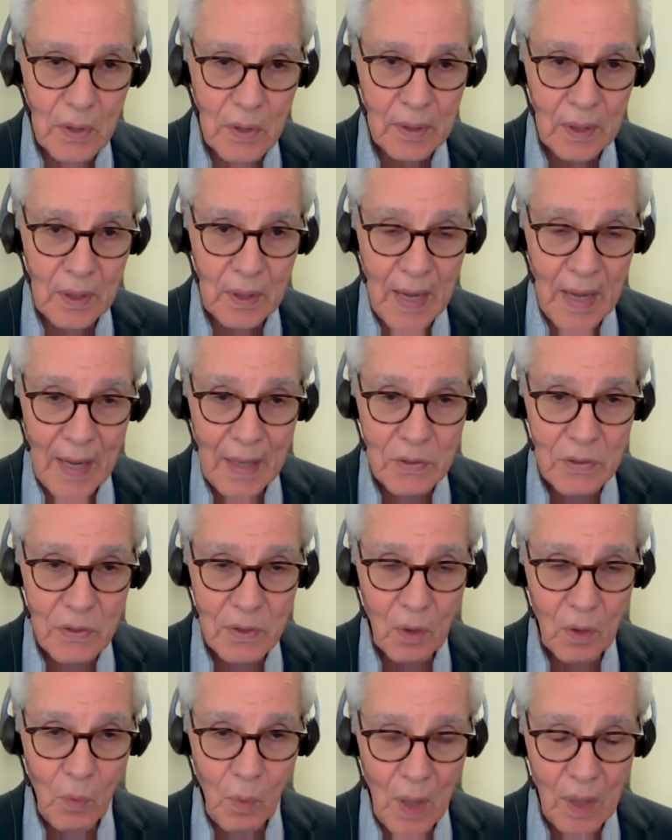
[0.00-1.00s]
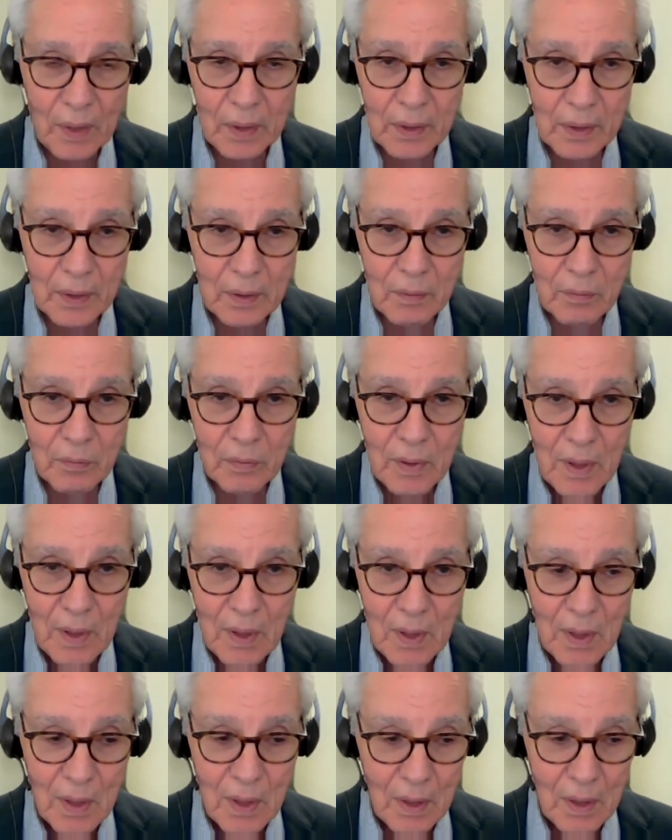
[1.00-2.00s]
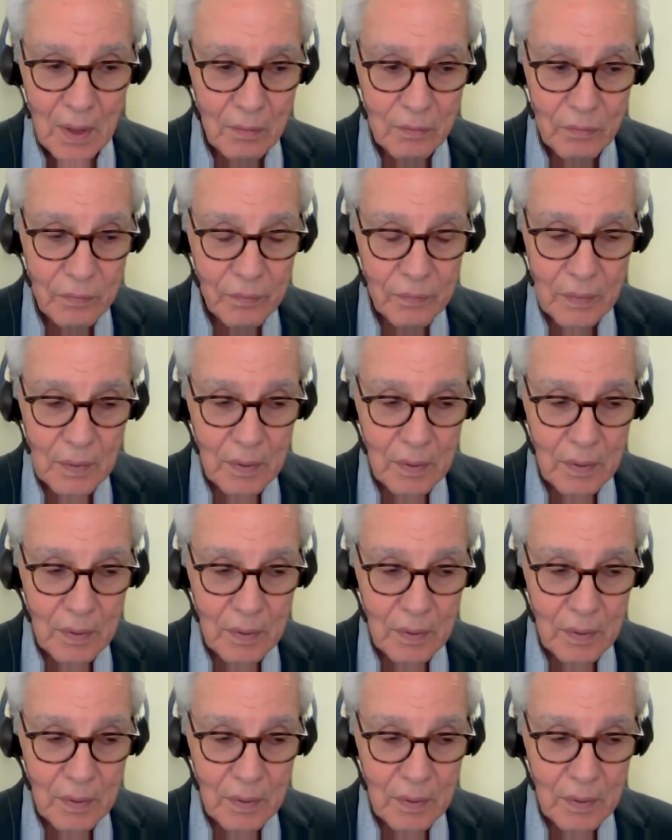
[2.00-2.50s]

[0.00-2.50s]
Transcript: and enhance the quality of of,